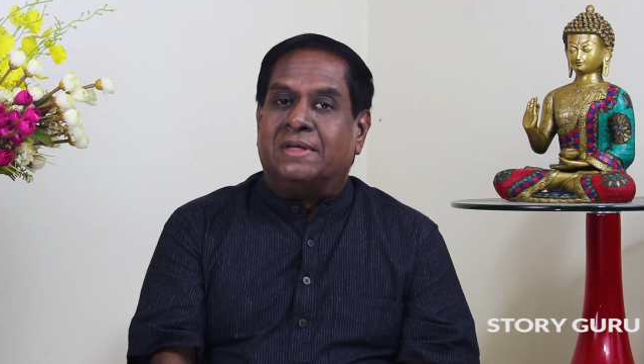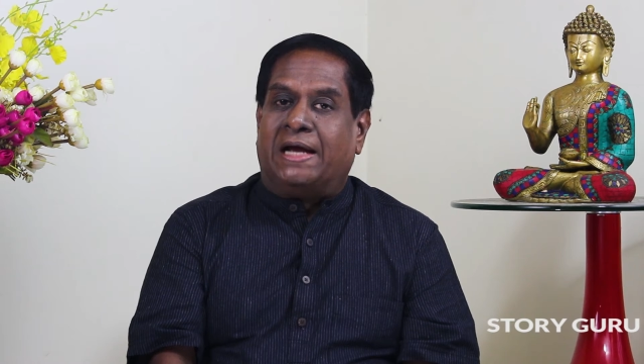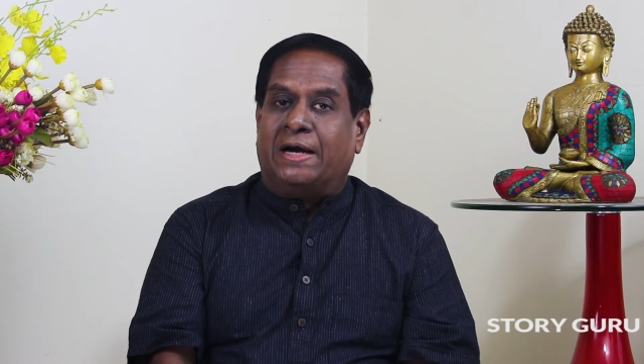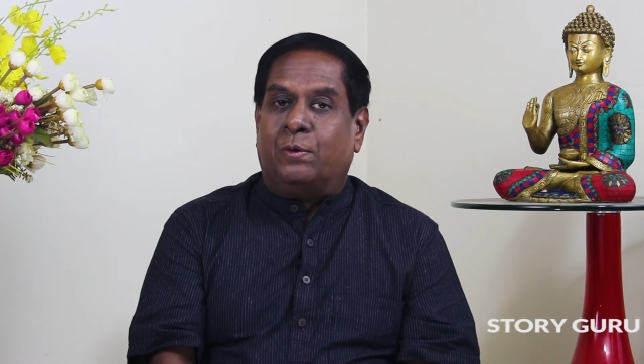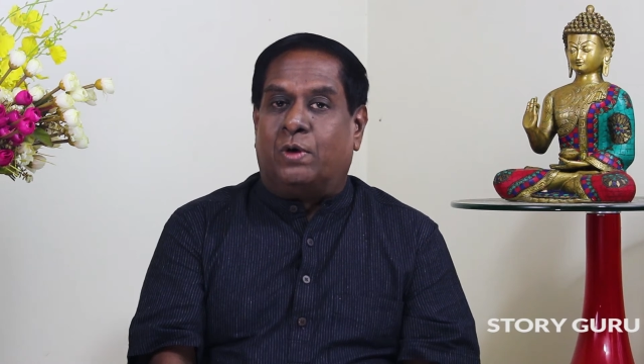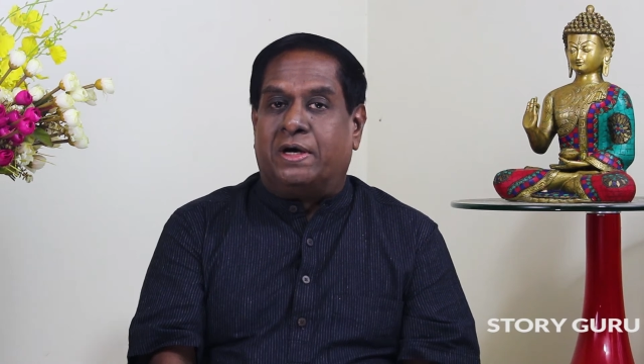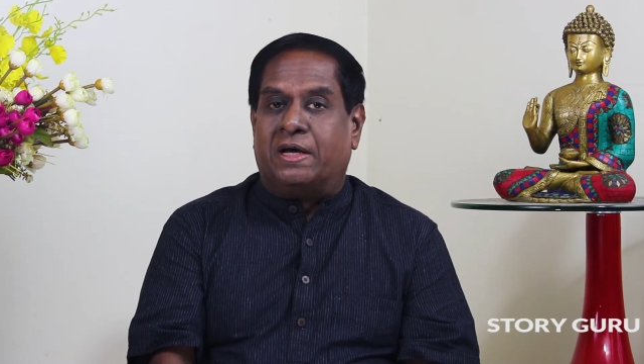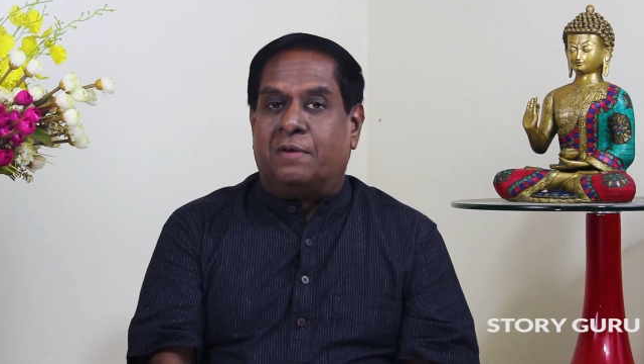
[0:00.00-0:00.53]

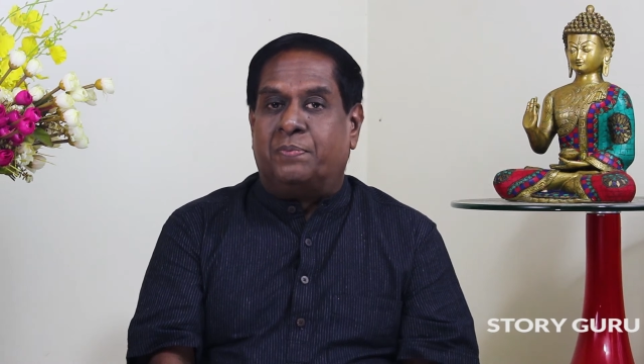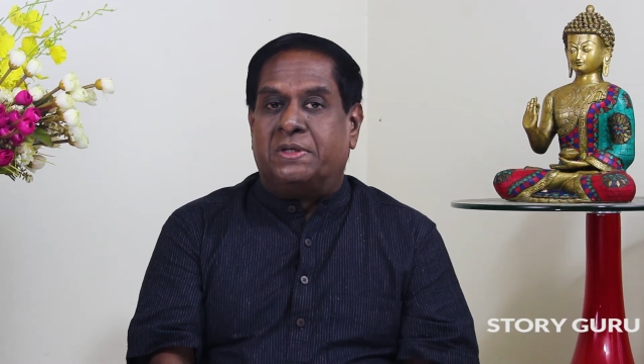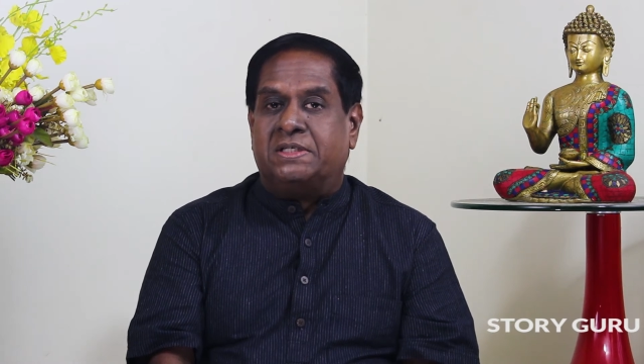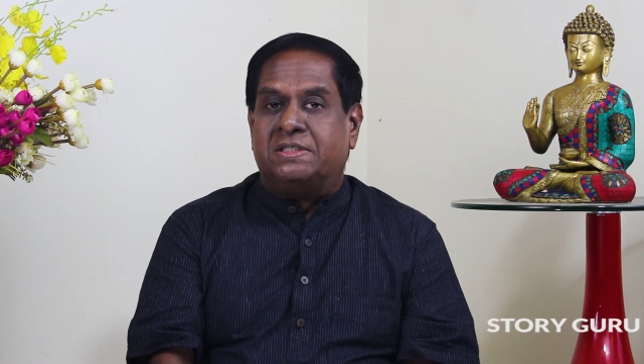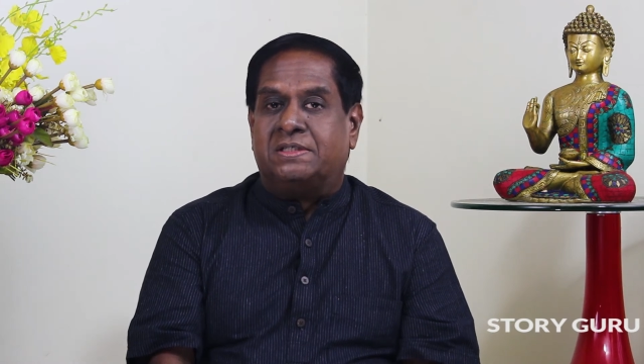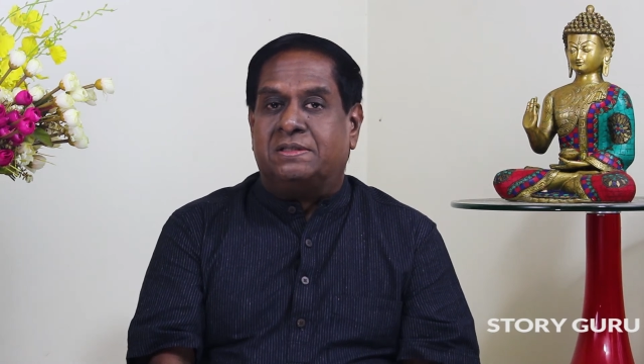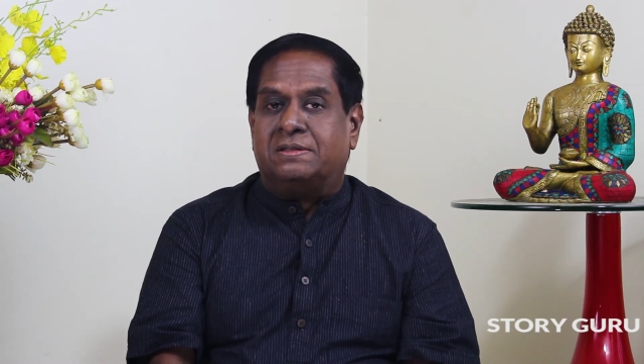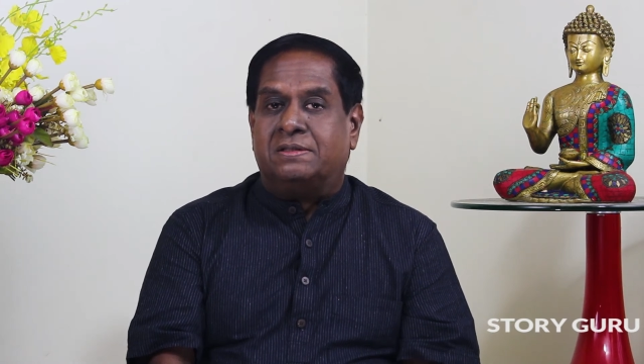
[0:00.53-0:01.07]
And what
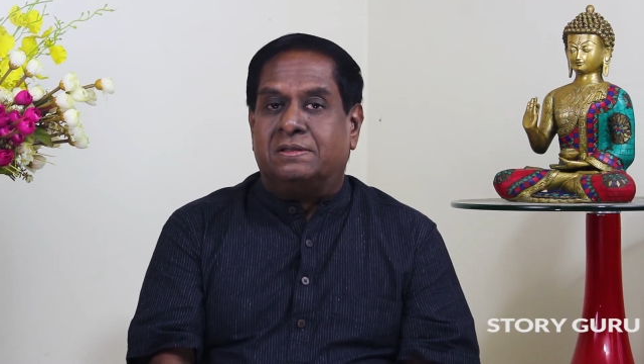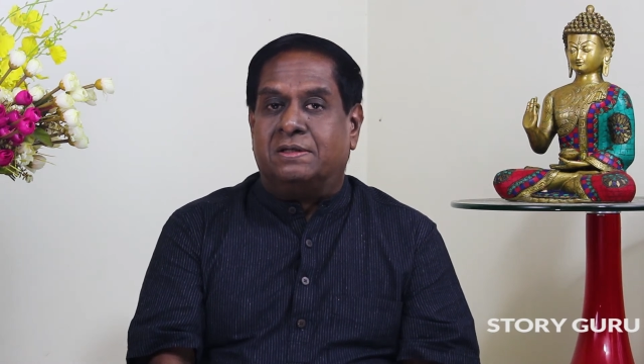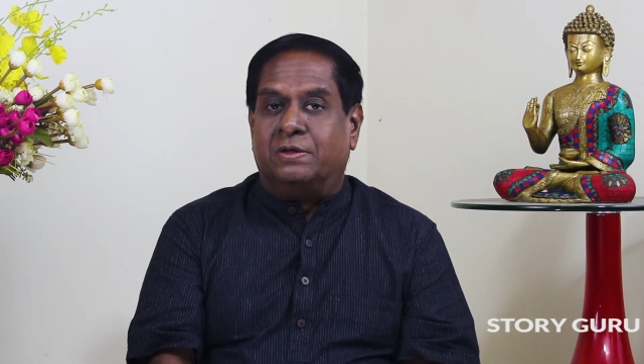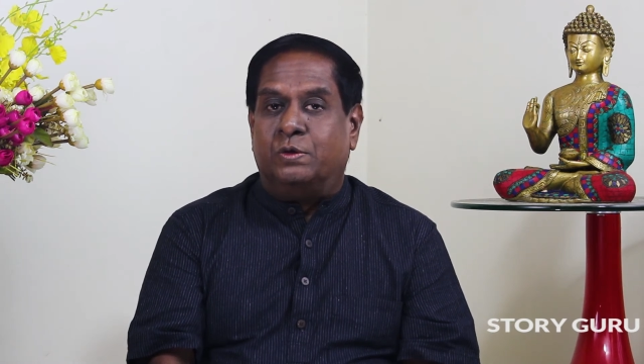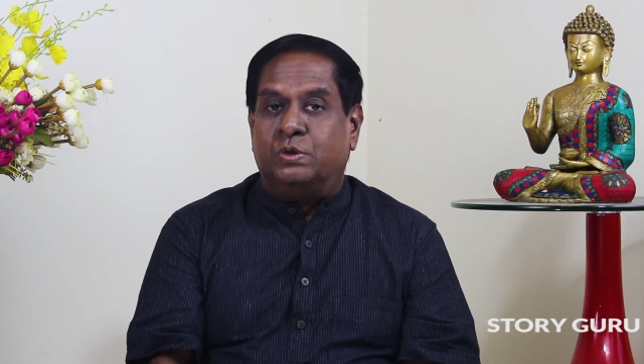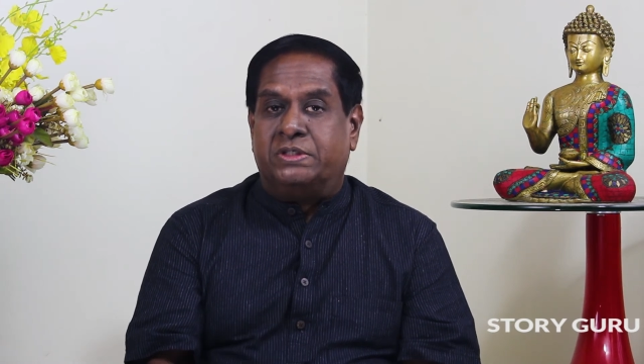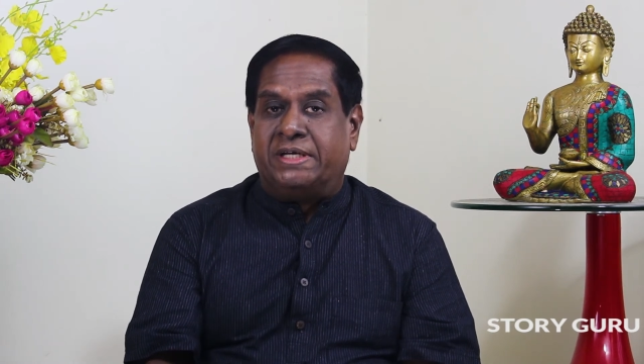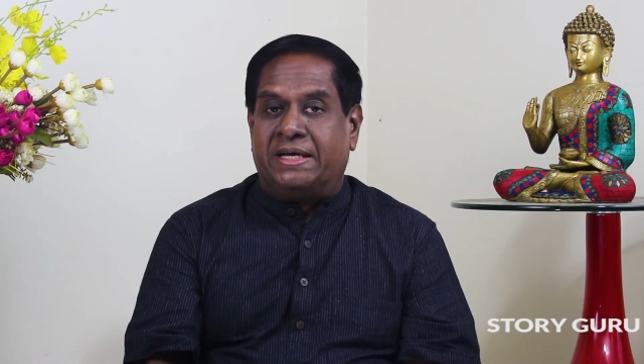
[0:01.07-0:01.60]
happens?
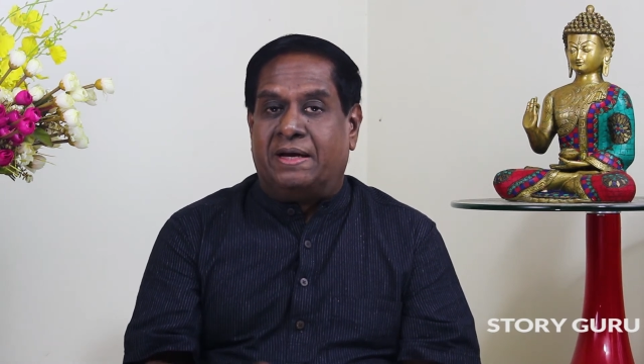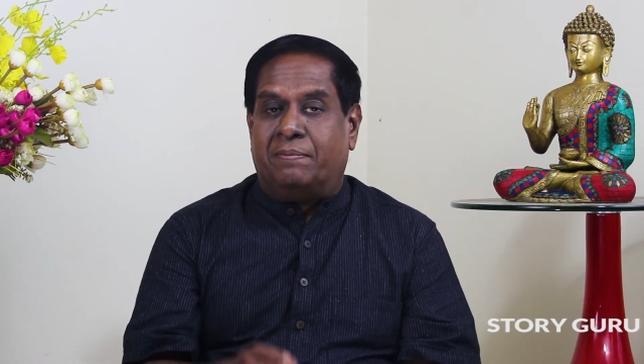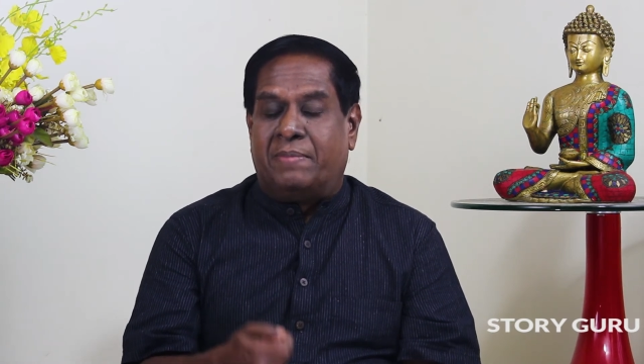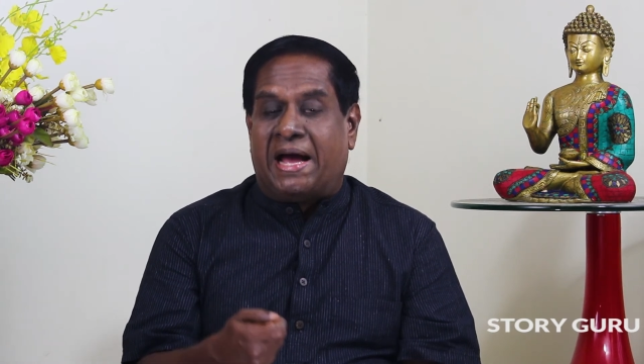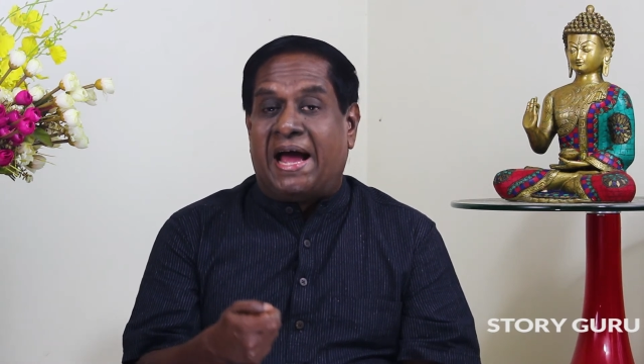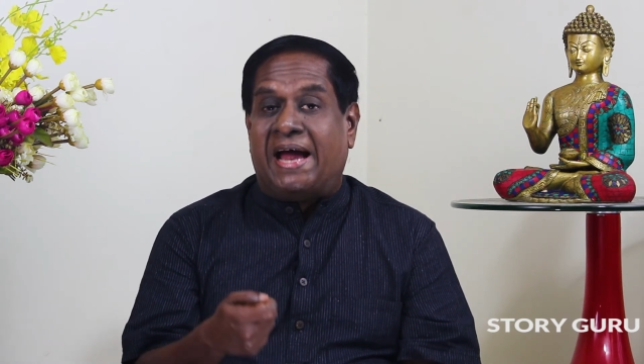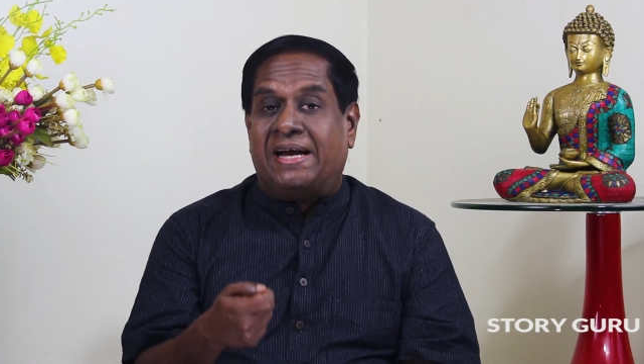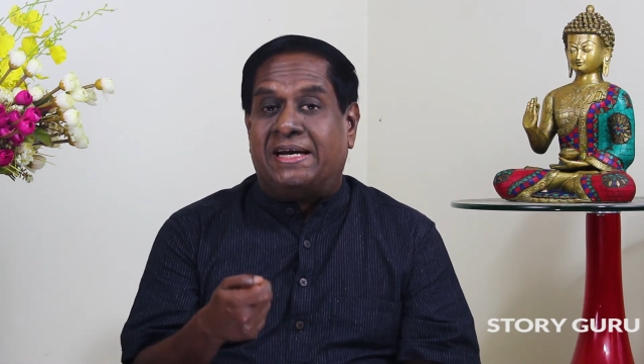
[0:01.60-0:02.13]
You see a
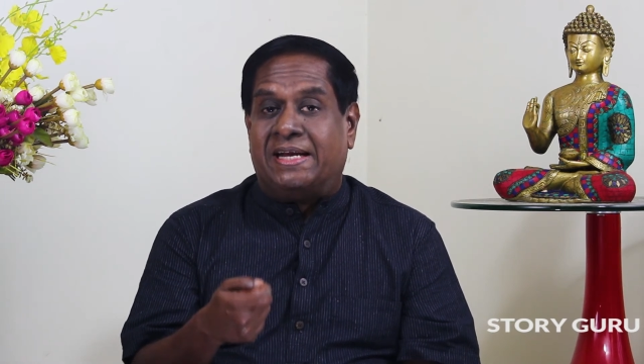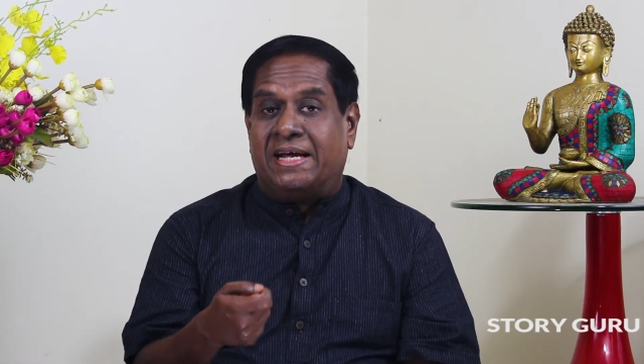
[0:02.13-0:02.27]
man